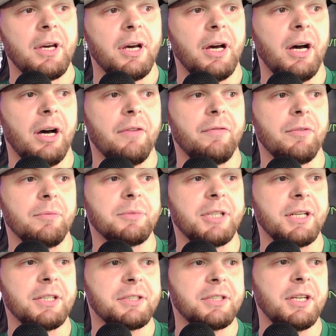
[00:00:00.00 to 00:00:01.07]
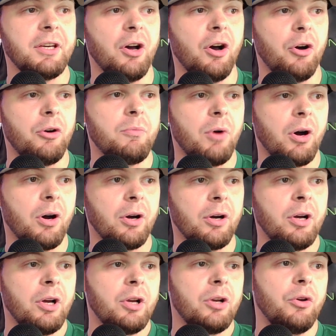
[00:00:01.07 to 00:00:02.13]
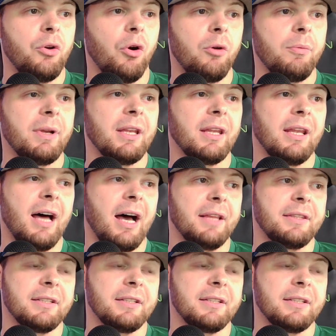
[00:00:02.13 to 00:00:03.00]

From Tennessee, Omar Norman Lott.